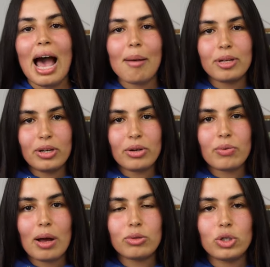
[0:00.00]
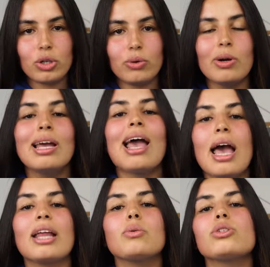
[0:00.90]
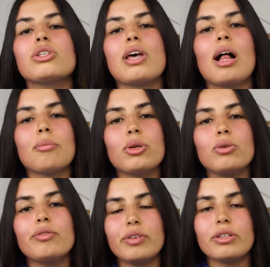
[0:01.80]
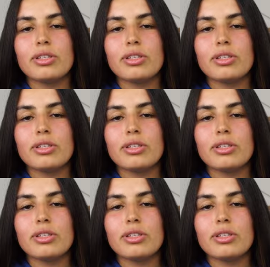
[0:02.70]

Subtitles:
happening around you and it will just help you feel